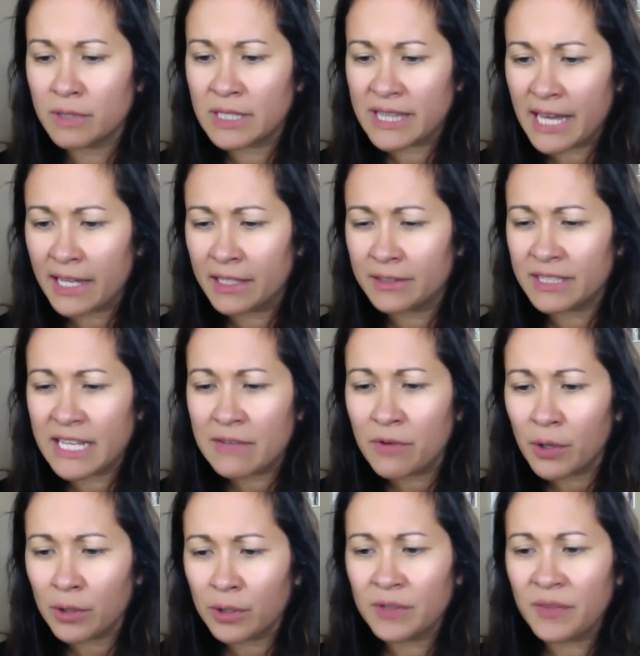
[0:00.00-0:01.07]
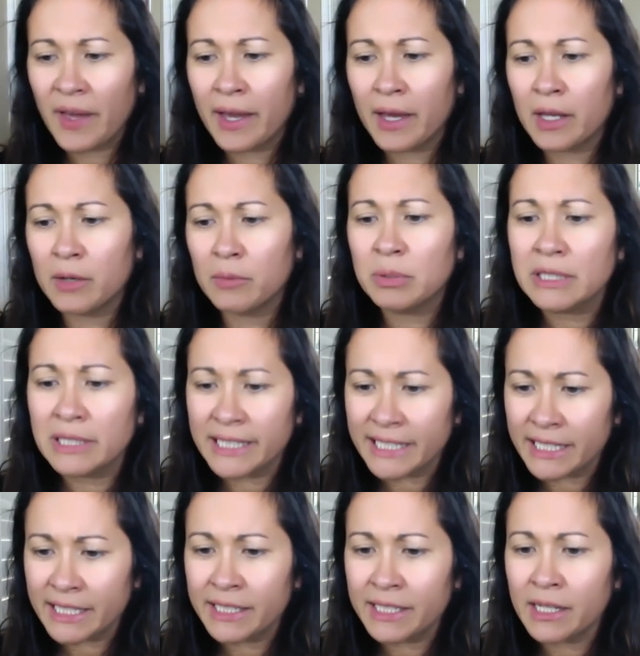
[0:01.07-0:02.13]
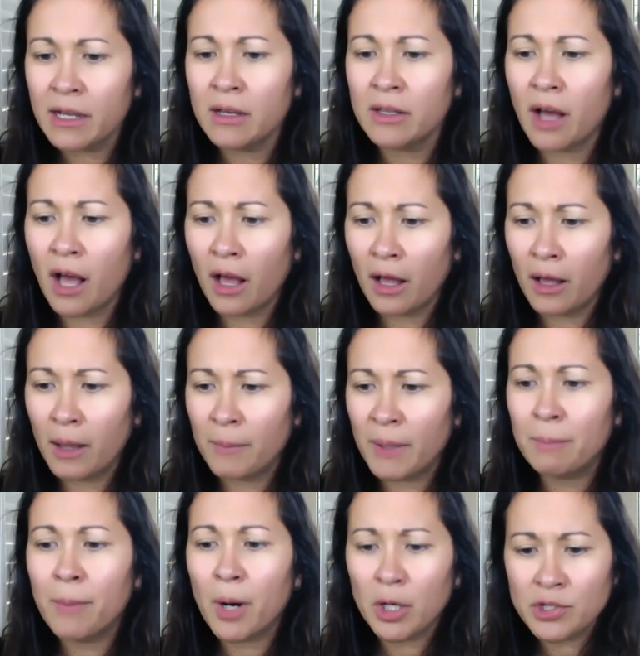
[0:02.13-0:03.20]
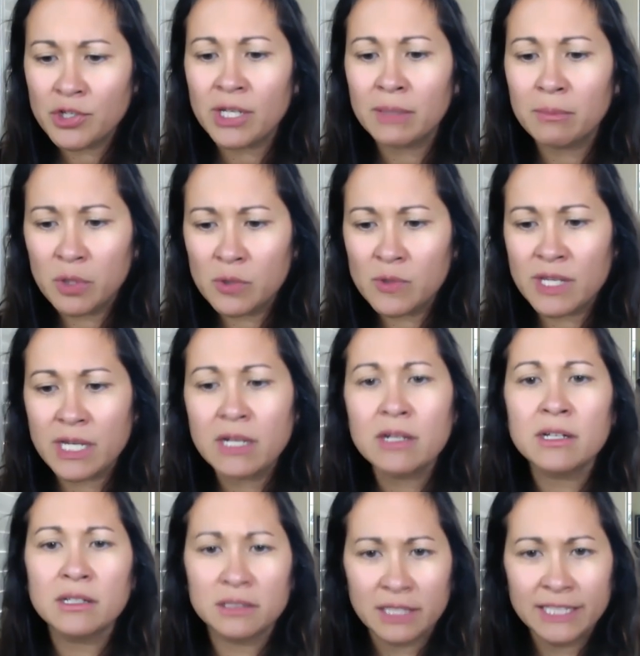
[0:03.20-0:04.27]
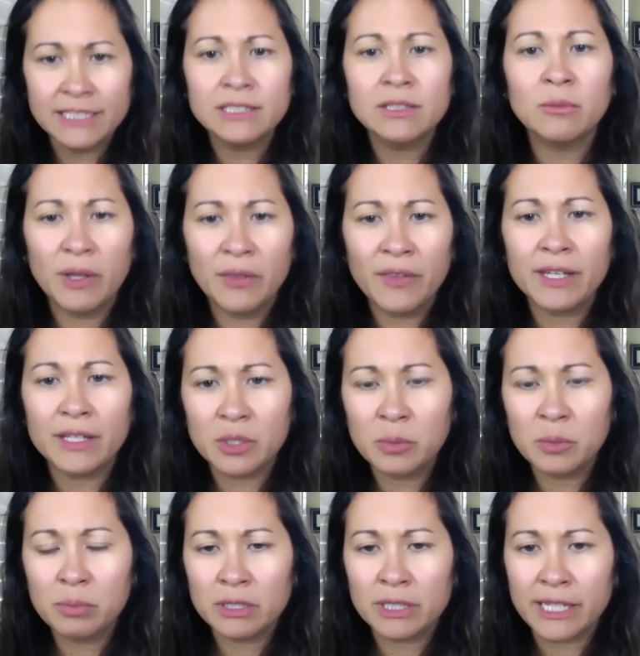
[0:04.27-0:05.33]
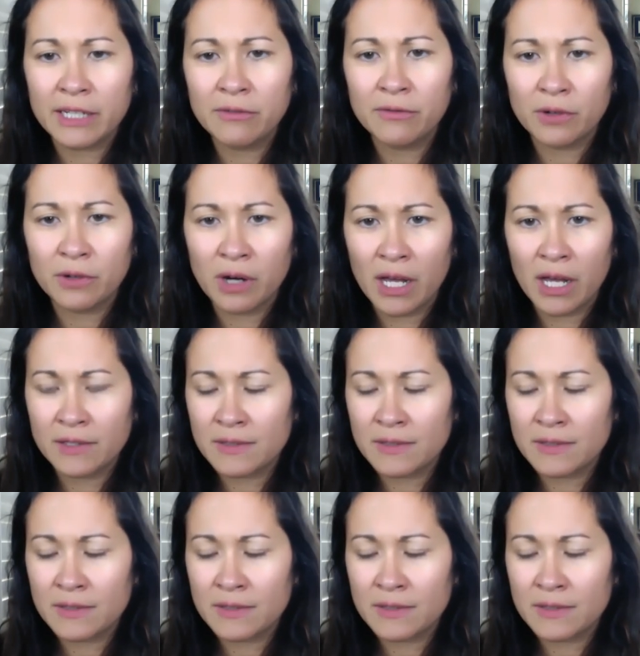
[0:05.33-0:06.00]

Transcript: that they've heard that playing um, marching music, like the one that you played for us,